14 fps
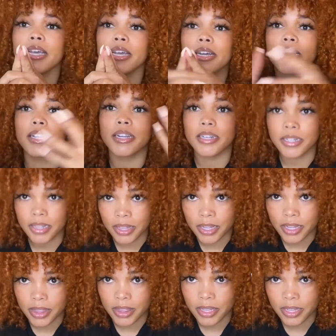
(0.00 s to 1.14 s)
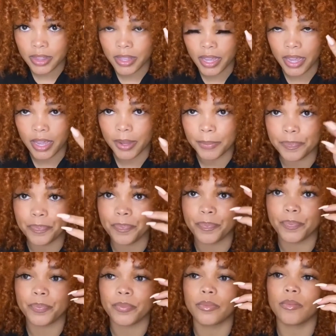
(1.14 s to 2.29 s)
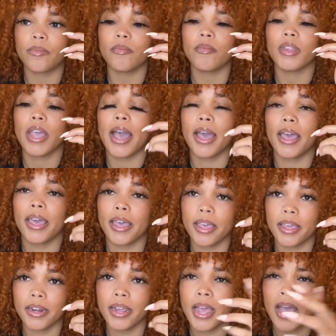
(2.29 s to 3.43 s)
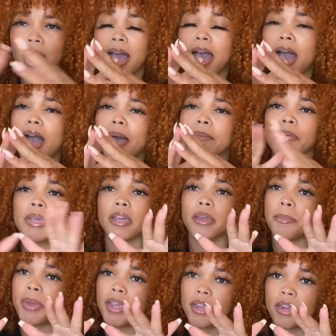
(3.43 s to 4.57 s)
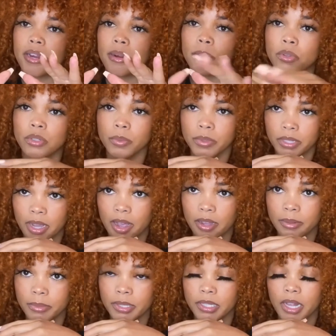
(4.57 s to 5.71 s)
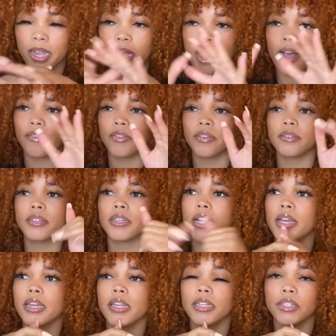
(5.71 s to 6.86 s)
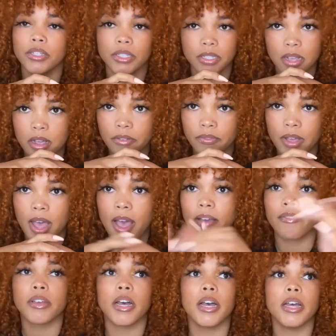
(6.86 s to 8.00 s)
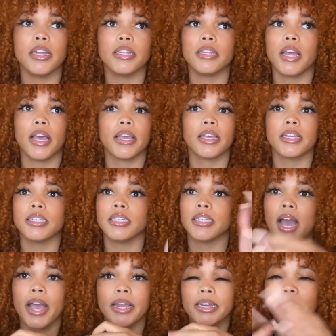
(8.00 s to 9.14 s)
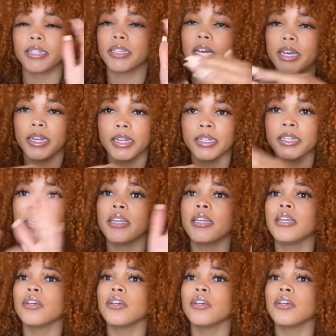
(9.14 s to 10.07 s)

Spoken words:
hair length that I had. I've been cutting my hair multiple times. Like, I've cut inches off. I've cut, like, dyed it, cut it,